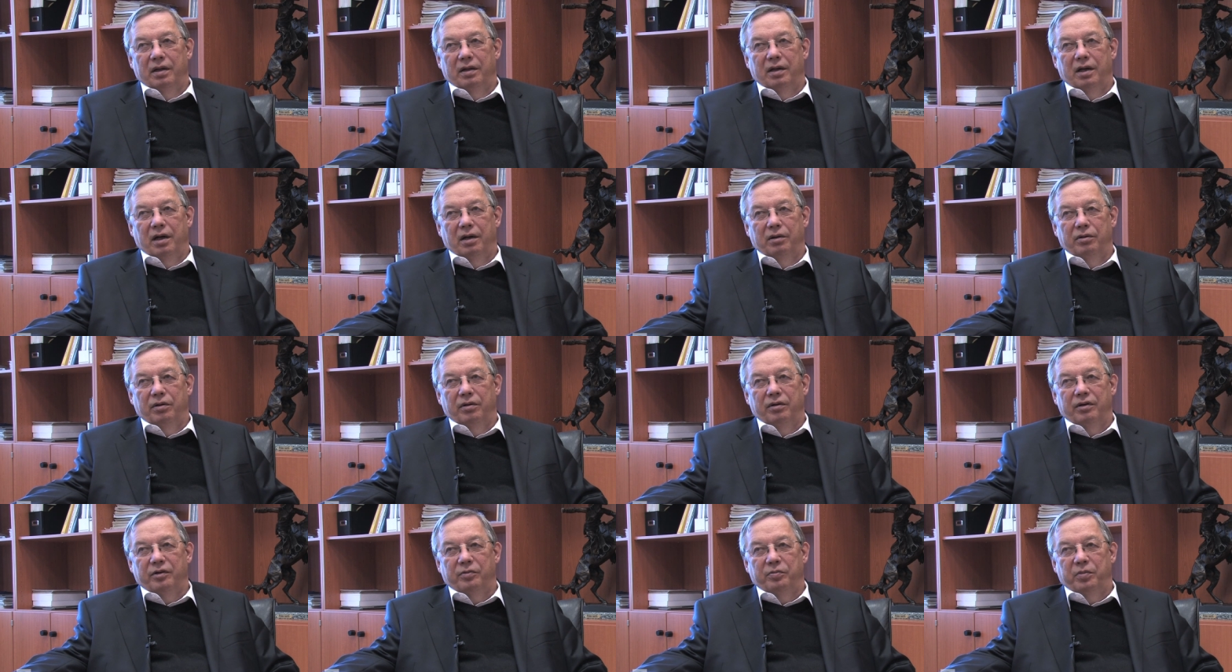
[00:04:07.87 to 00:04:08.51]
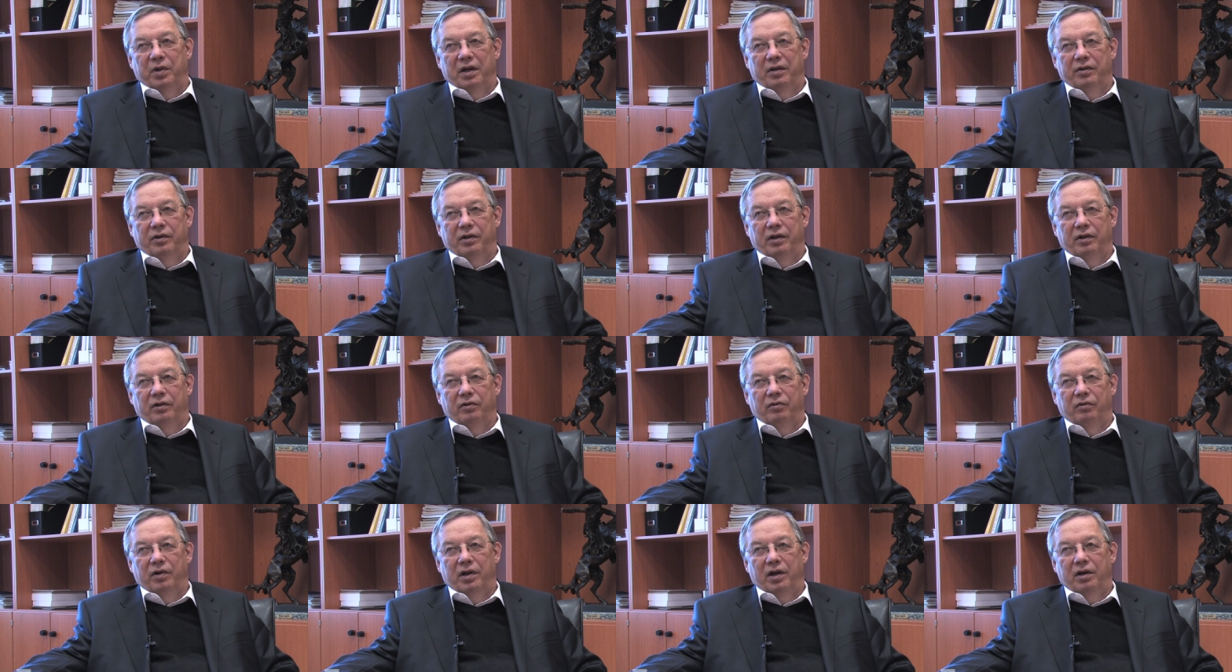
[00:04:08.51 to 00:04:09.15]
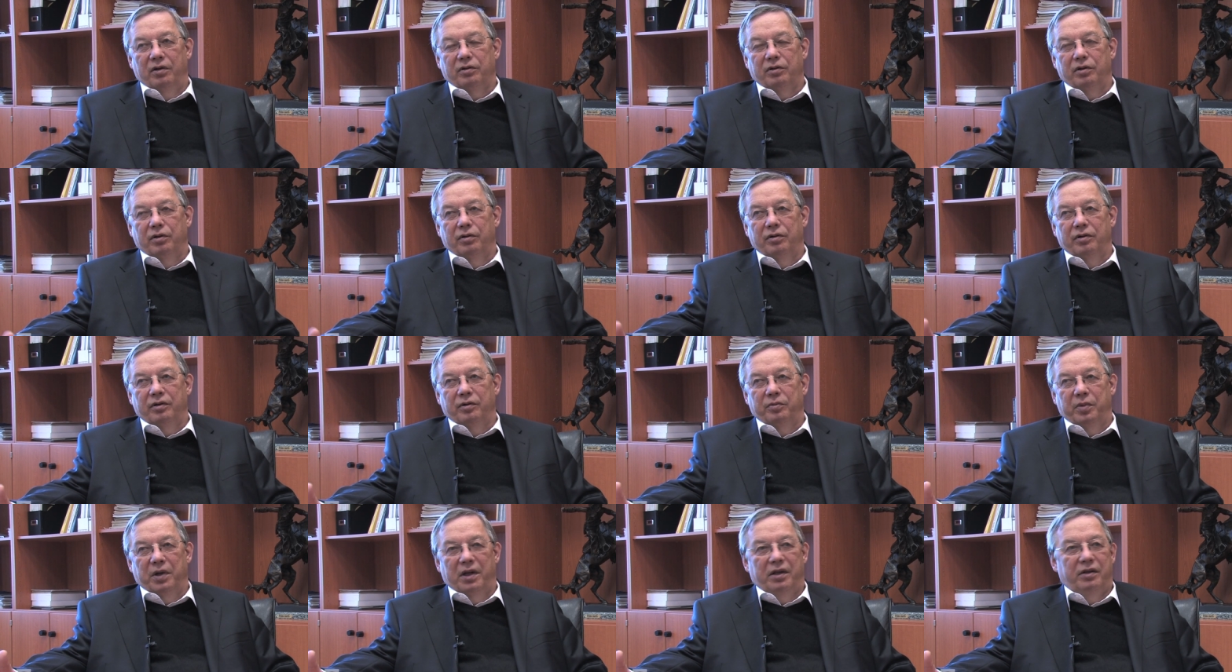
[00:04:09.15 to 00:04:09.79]
Now expenses, very low
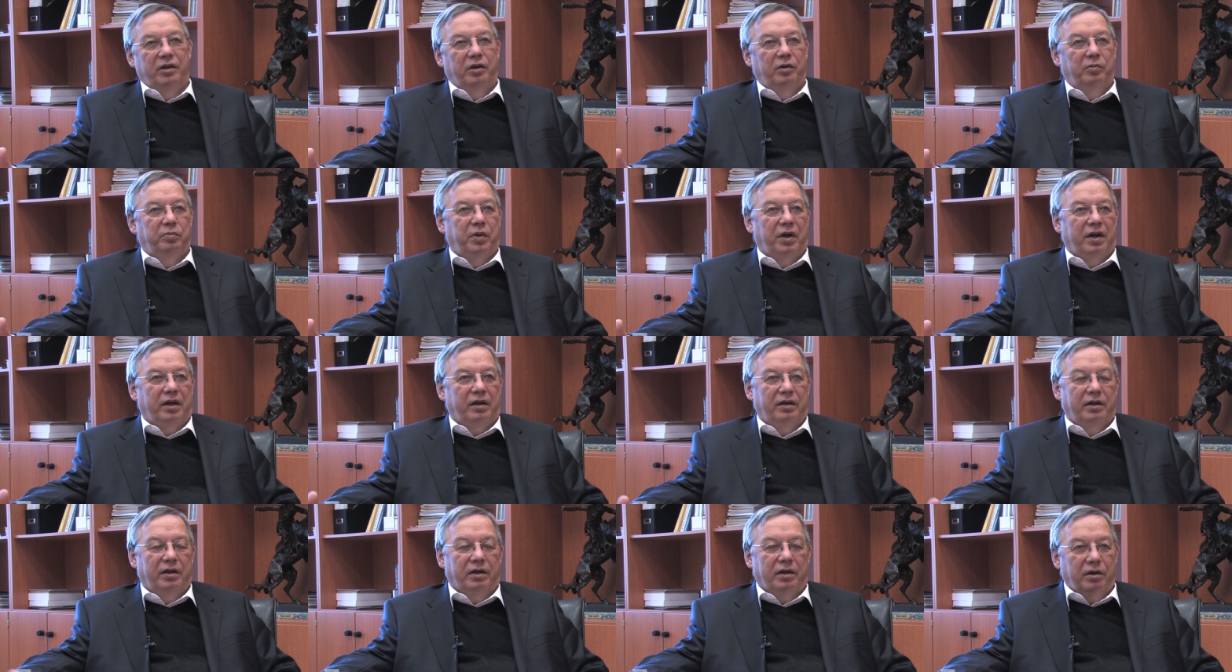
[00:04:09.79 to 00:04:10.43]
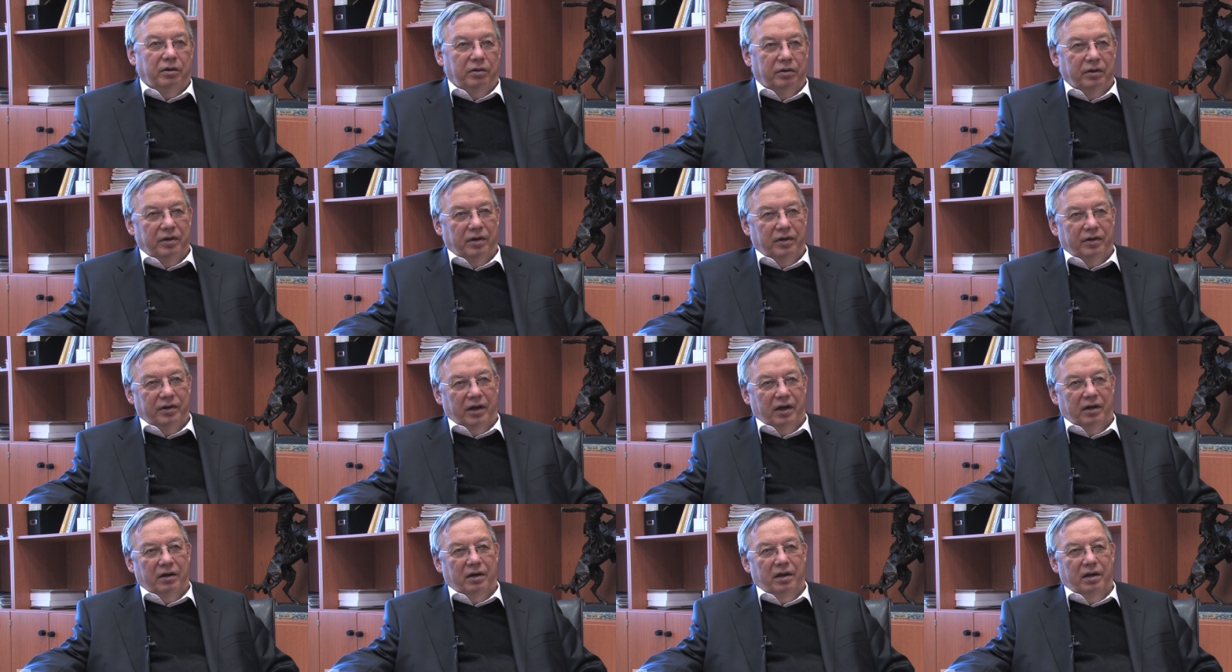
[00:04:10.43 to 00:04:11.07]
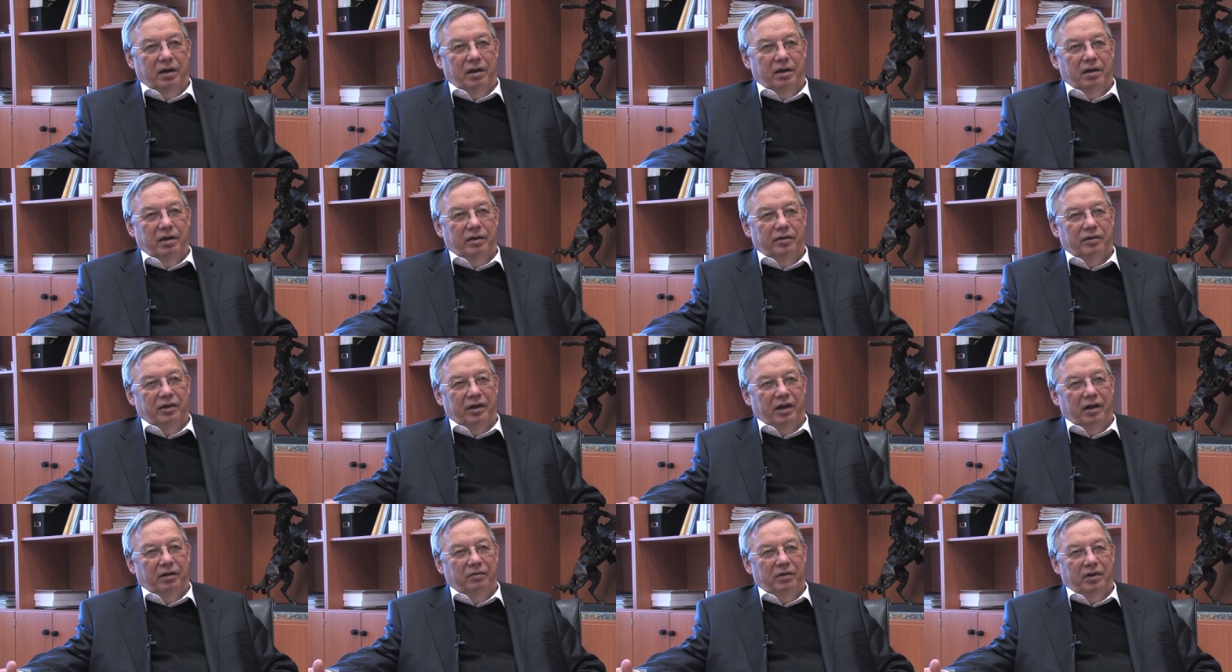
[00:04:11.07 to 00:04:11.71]
expenses, practical
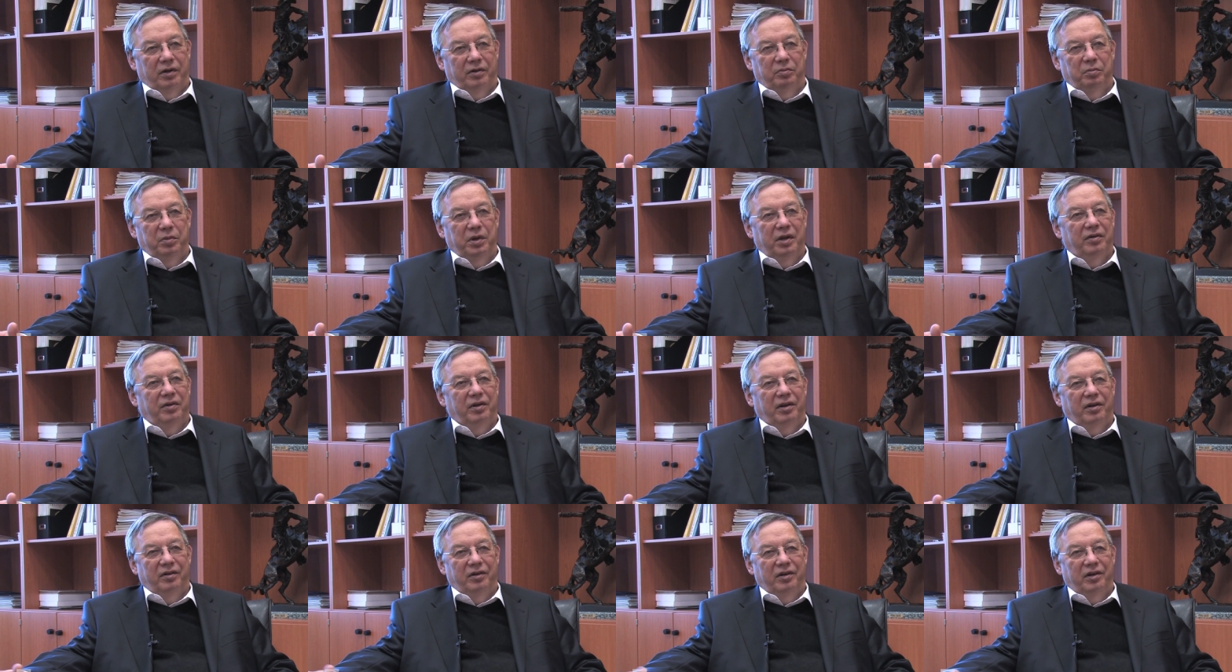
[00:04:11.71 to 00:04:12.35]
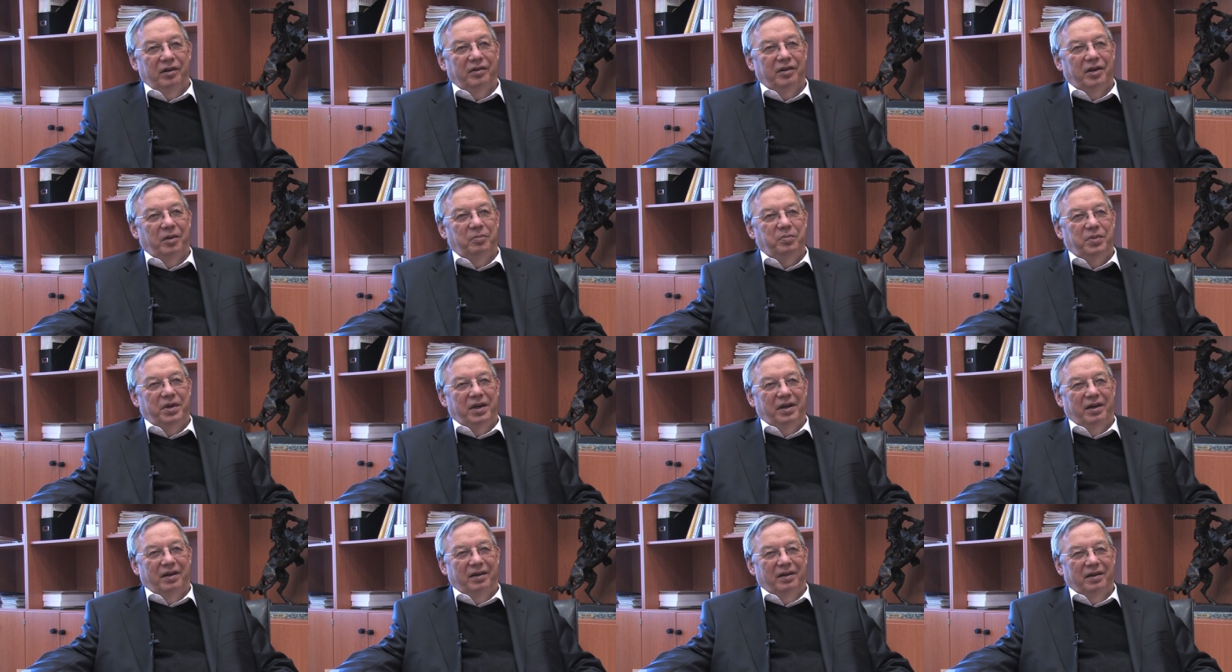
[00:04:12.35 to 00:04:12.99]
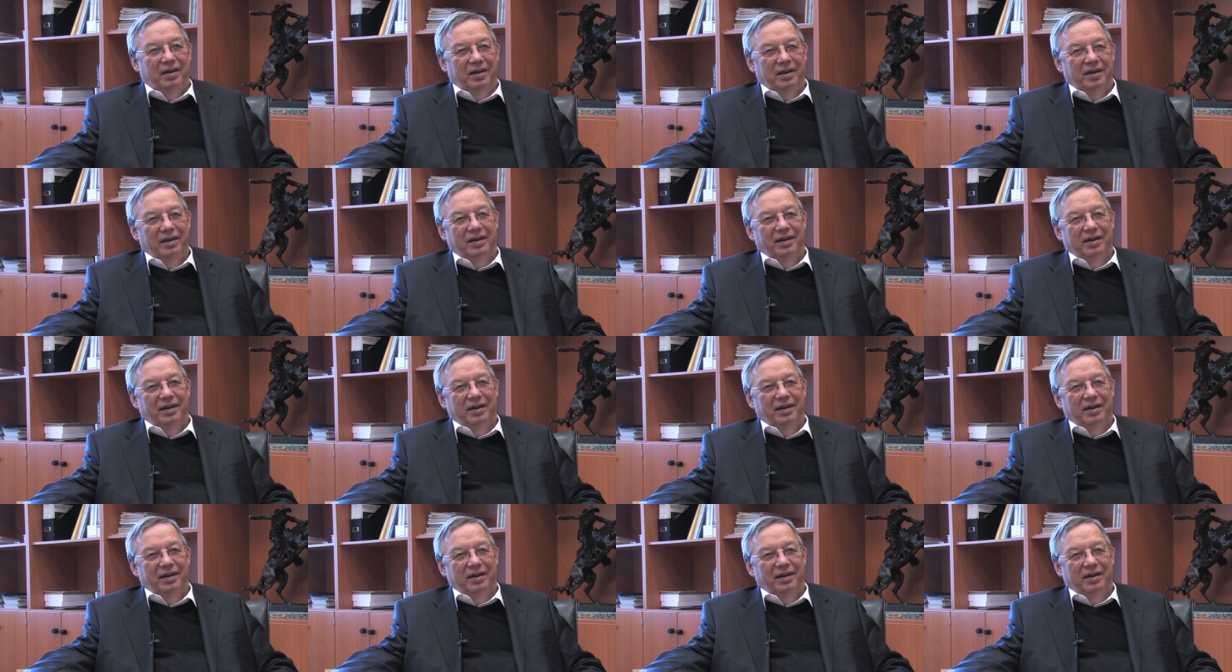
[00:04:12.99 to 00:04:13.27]
service business disappear.